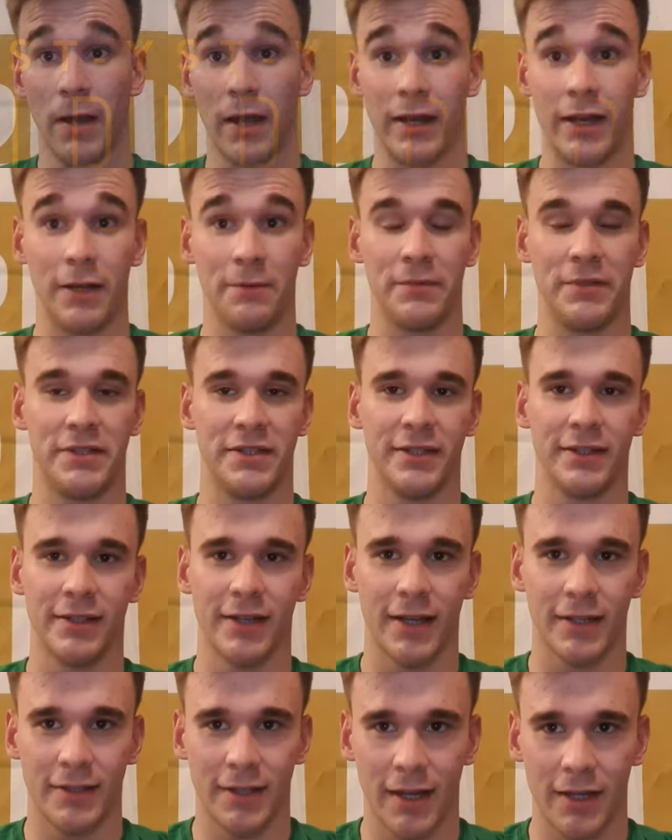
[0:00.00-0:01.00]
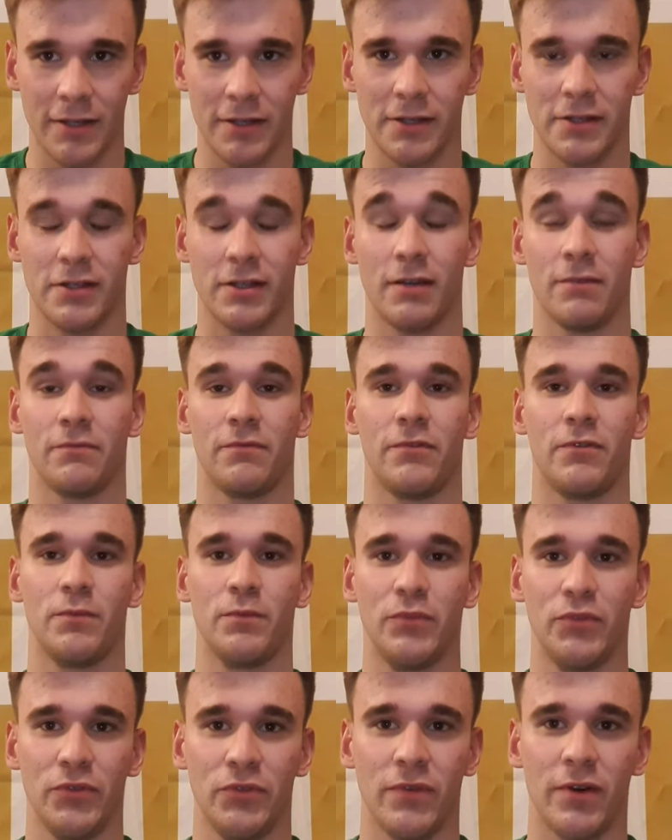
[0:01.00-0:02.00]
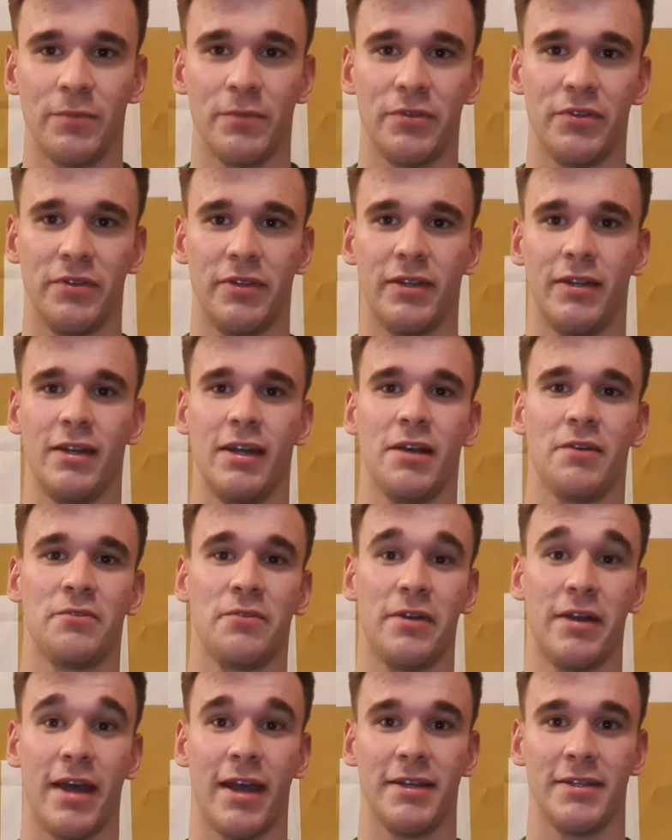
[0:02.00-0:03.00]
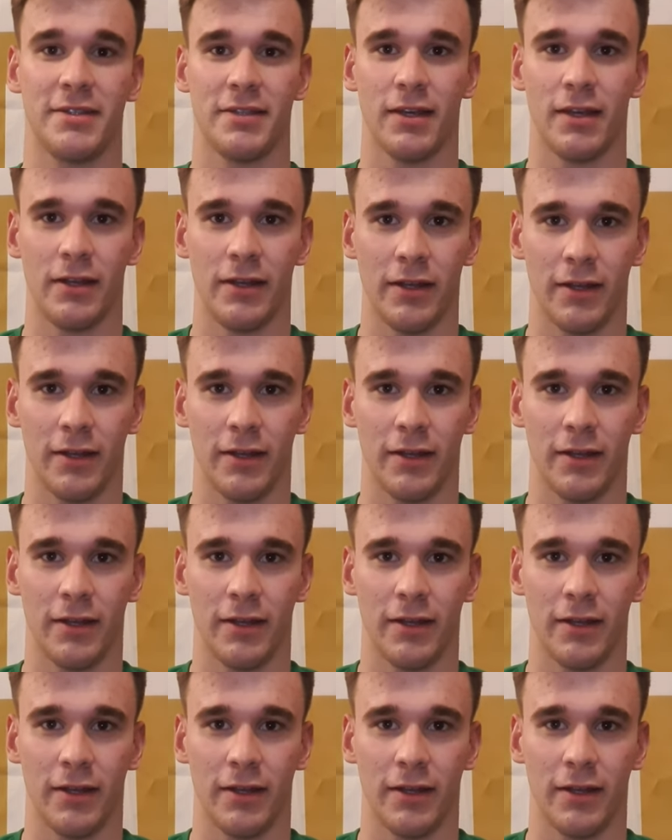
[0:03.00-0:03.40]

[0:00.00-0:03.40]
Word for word: My name is Ilija Tadic, I'm from Budva, Montenegro and I study